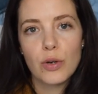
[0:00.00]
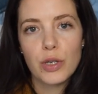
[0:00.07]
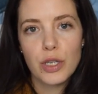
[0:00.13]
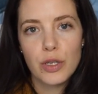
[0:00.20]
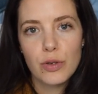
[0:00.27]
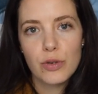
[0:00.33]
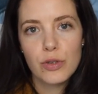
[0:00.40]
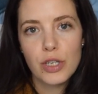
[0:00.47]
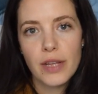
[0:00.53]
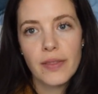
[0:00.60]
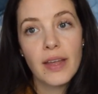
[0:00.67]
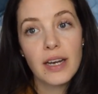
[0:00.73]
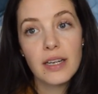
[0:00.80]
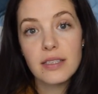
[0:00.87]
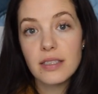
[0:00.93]
huge. And
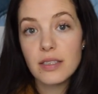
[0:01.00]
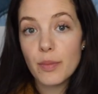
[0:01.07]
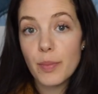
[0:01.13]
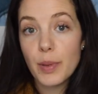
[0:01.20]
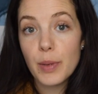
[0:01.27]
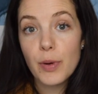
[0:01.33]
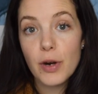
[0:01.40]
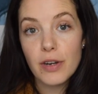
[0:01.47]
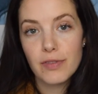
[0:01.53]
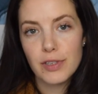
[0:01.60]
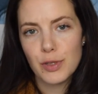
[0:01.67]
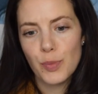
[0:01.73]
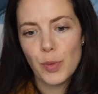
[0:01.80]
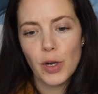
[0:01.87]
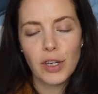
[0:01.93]
that is a big part of
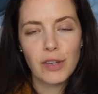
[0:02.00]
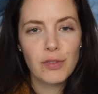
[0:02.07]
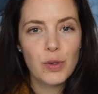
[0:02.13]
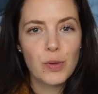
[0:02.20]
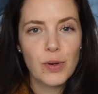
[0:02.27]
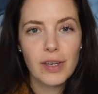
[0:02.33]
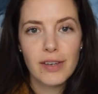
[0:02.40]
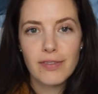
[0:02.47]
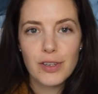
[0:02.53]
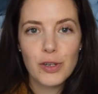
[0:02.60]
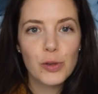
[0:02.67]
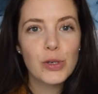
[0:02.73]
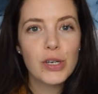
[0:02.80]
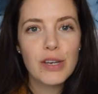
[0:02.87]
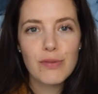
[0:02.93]
this book. If
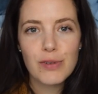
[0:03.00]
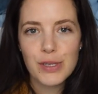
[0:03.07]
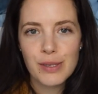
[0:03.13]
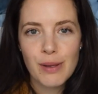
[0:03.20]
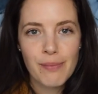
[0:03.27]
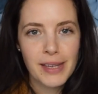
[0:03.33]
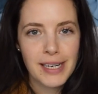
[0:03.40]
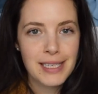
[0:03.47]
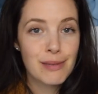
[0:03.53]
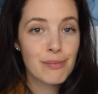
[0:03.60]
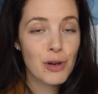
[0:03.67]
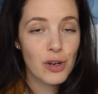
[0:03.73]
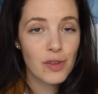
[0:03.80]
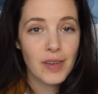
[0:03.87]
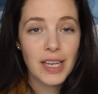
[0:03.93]
you're looking for something to
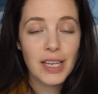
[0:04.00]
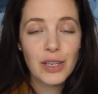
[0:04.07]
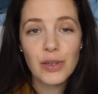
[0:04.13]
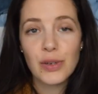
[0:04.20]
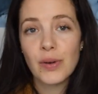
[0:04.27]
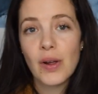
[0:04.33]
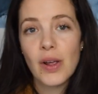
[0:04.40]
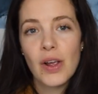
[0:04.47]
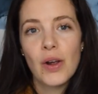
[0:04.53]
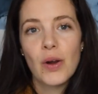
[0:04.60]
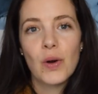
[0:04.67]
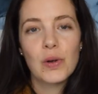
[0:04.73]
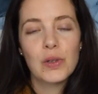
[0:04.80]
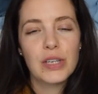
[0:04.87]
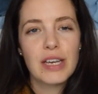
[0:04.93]
motivate you
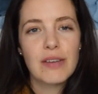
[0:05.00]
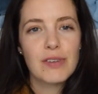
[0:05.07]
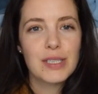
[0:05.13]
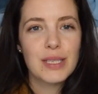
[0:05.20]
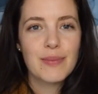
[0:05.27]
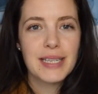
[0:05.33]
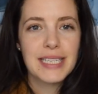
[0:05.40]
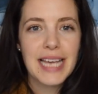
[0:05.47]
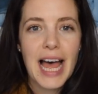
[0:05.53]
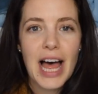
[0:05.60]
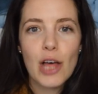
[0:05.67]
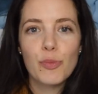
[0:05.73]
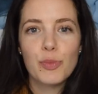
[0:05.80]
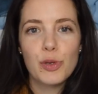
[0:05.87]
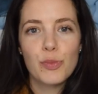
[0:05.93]
or looking for something to
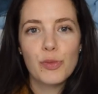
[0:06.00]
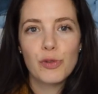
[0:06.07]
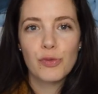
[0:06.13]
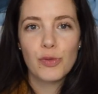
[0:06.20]
help you move